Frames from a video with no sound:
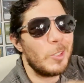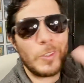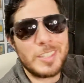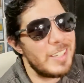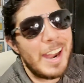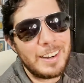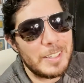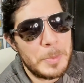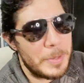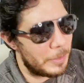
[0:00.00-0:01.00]
Golos
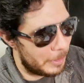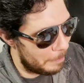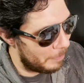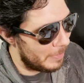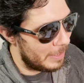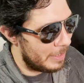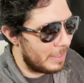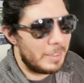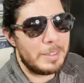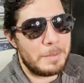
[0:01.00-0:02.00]
Tireless Pilgrim.
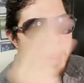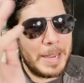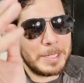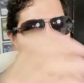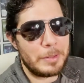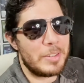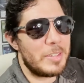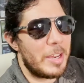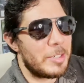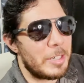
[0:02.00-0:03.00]
Mashup of the
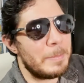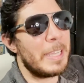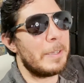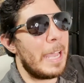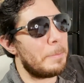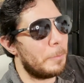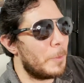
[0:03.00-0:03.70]
century. Make it happen,